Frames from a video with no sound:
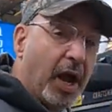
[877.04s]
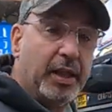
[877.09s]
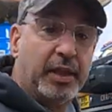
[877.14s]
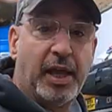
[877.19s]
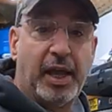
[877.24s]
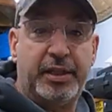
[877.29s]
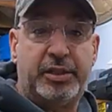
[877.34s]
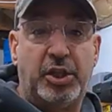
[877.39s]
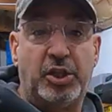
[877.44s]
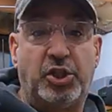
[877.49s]
I
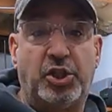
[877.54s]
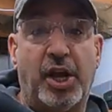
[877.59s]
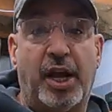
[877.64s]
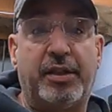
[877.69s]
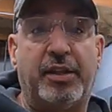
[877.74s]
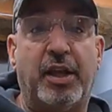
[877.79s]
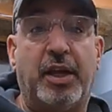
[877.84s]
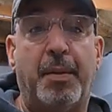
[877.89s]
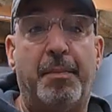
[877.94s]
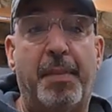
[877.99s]
like to
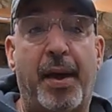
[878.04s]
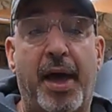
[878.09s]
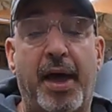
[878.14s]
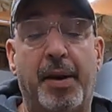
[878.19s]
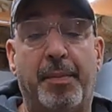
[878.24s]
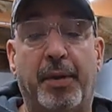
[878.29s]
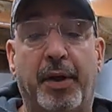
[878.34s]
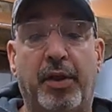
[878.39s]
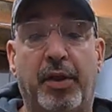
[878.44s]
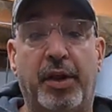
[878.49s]
check the
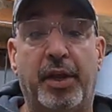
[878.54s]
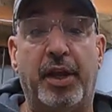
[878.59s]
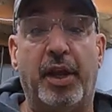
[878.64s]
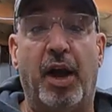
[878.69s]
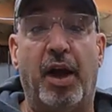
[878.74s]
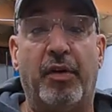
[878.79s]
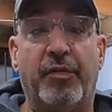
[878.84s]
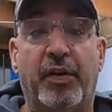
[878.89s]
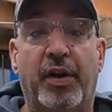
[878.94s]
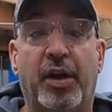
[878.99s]
compatibility
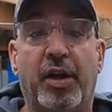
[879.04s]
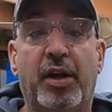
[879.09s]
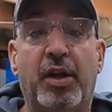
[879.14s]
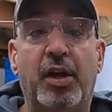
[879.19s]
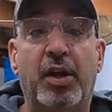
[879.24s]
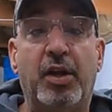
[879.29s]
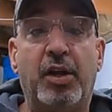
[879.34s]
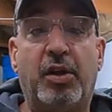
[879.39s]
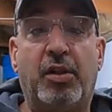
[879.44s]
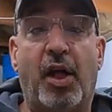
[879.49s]
of a
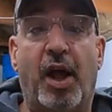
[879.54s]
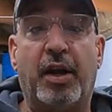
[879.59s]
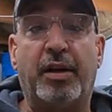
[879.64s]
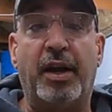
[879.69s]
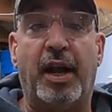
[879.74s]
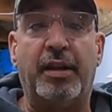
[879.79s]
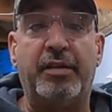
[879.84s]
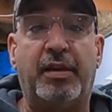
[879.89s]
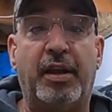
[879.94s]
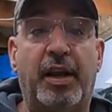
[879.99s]
Glock
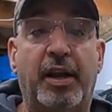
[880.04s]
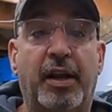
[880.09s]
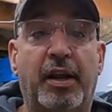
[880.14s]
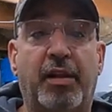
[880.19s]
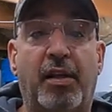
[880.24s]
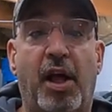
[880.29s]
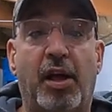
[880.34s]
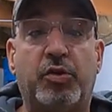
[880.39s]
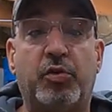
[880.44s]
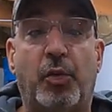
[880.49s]
19
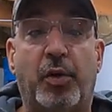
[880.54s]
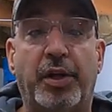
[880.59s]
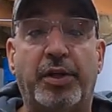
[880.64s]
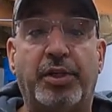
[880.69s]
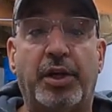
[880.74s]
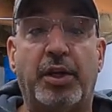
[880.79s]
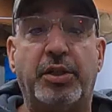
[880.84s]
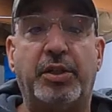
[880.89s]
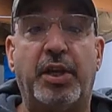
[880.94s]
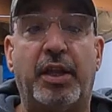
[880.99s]
and Glock
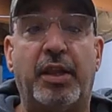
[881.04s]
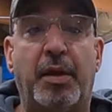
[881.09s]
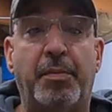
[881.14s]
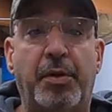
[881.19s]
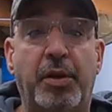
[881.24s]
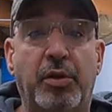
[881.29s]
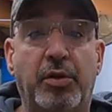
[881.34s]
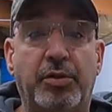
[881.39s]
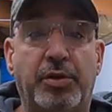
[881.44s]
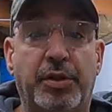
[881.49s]
26, can they
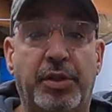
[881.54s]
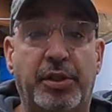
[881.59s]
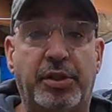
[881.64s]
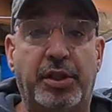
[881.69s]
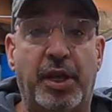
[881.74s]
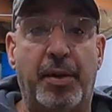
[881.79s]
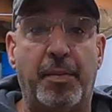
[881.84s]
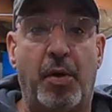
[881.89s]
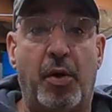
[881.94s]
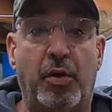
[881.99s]
be used in the
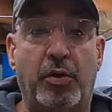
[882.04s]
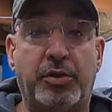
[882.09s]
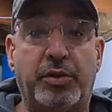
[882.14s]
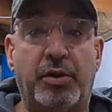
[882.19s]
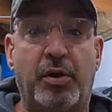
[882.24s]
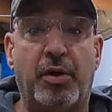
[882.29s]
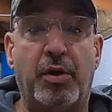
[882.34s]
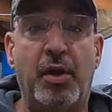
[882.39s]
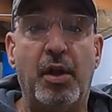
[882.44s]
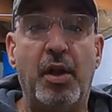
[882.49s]
same
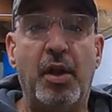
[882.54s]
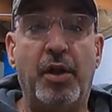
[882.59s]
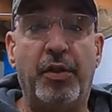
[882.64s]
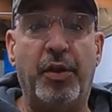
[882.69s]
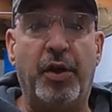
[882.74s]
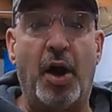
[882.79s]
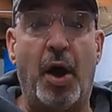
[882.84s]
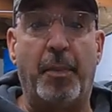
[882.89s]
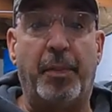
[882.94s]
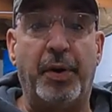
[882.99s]
holster?
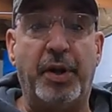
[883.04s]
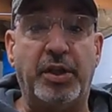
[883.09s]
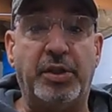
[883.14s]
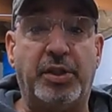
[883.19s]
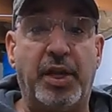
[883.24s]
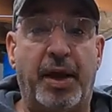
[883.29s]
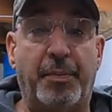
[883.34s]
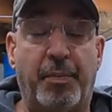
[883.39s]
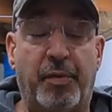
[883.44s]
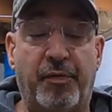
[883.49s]
The
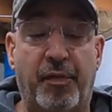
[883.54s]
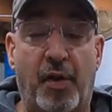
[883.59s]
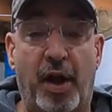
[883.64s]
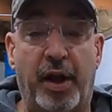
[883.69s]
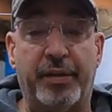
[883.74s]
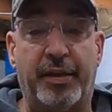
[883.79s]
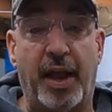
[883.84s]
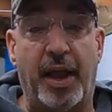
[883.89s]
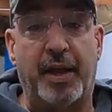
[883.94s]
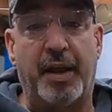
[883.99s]
companies that
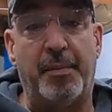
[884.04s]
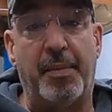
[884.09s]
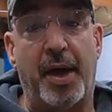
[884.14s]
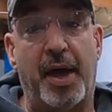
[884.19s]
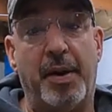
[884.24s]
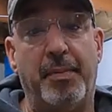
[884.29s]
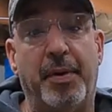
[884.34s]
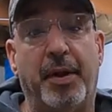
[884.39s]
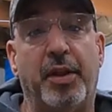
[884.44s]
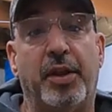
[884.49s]
provide that
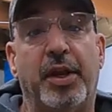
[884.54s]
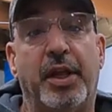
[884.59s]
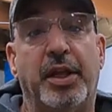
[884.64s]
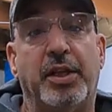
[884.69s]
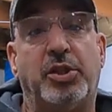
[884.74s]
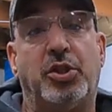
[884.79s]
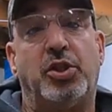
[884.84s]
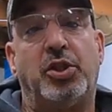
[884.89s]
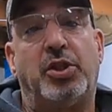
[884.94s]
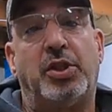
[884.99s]
compatibility,
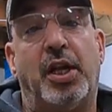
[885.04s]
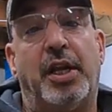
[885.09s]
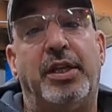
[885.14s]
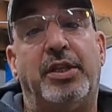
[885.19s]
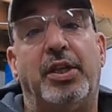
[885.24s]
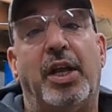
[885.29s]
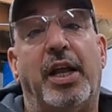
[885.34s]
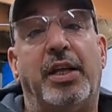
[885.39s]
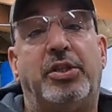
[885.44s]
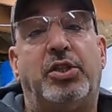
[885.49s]
it's just,
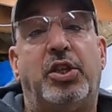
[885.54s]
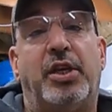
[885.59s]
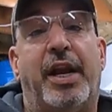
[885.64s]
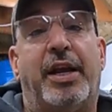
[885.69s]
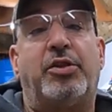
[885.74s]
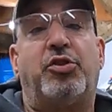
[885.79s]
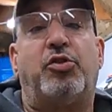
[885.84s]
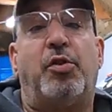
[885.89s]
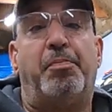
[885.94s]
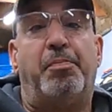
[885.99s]
it's an
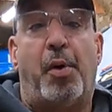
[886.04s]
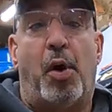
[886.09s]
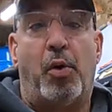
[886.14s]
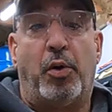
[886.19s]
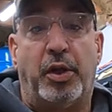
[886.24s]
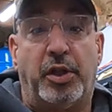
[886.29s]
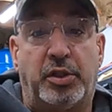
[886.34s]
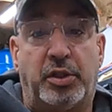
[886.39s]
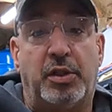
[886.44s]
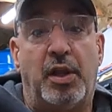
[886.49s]
extra
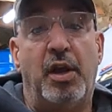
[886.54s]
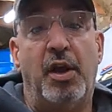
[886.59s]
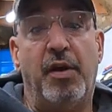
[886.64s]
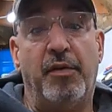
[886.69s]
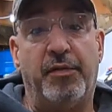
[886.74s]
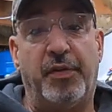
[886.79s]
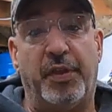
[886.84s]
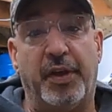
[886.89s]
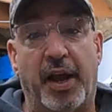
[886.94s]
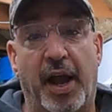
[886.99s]
bonus
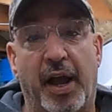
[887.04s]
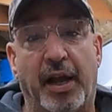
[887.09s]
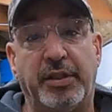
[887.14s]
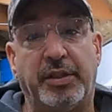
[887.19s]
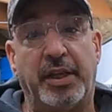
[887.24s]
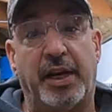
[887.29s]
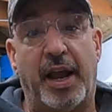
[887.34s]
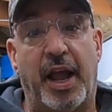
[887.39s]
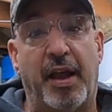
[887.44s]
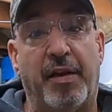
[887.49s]
for the
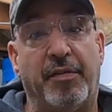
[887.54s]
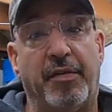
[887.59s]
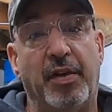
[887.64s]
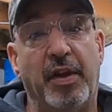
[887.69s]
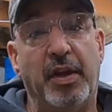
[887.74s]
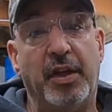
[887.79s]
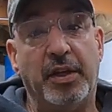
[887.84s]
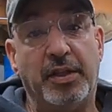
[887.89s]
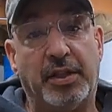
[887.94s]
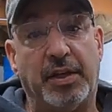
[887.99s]
guys that have
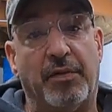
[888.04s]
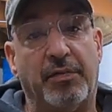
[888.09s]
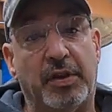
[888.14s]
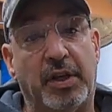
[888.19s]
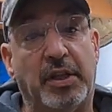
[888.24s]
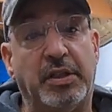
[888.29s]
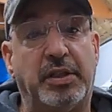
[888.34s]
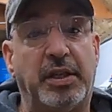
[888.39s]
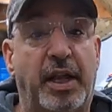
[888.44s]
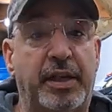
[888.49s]

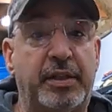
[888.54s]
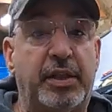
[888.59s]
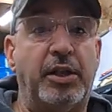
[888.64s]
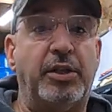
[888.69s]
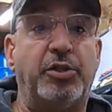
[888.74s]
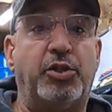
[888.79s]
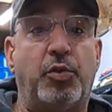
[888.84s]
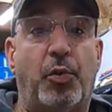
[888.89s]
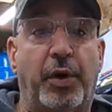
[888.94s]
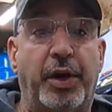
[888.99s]
17s,
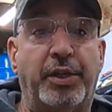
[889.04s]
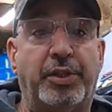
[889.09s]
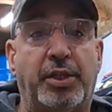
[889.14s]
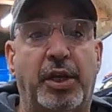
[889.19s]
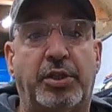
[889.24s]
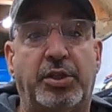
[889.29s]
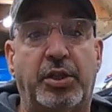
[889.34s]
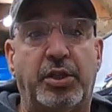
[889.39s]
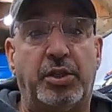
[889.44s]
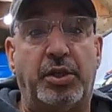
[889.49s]
19s,
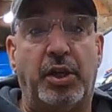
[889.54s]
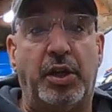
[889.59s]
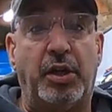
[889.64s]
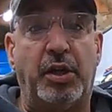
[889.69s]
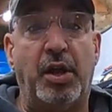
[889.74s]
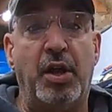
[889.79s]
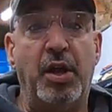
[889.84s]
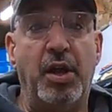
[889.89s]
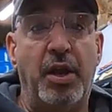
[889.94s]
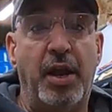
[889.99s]
26s,
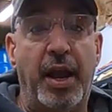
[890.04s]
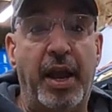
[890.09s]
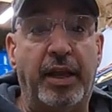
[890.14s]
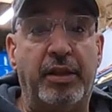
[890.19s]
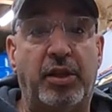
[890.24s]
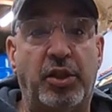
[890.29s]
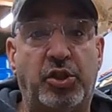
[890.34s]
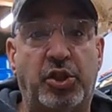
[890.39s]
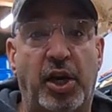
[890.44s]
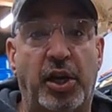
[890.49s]
and
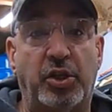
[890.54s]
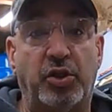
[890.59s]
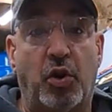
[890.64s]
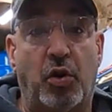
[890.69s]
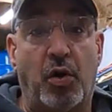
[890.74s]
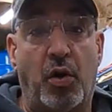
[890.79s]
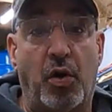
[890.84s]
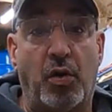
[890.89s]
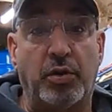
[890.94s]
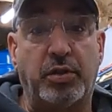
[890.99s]
interchange
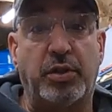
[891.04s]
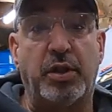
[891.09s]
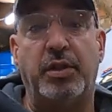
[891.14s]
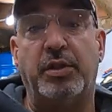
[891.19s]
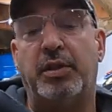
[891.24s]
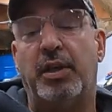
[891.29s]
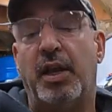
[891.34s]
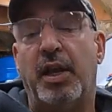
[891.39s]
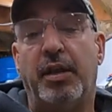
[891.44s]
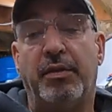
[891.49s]
on
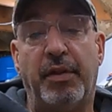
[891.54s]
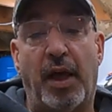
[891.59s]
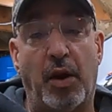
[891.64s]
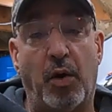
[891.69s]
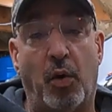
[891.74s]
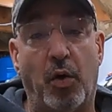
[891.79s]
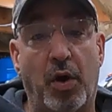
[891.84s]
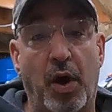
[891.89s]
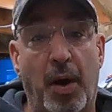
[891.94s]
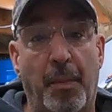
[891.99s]
holsters. Not
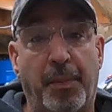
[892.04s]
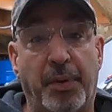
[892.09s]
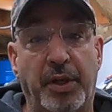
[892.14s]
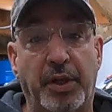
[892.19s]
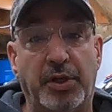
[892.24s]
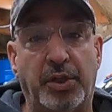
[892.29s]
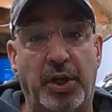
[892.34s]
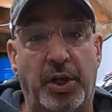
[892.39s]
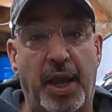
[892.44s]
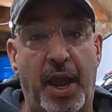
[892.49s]
all
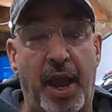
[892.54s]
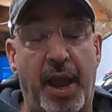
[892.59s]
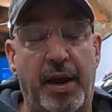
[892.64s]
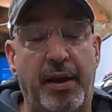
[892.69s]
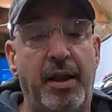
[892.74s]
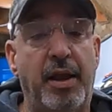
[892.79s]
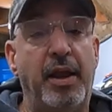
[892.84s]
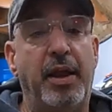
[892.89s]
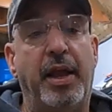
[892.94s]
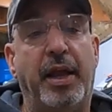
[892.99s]
companies you
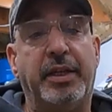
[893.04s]
can.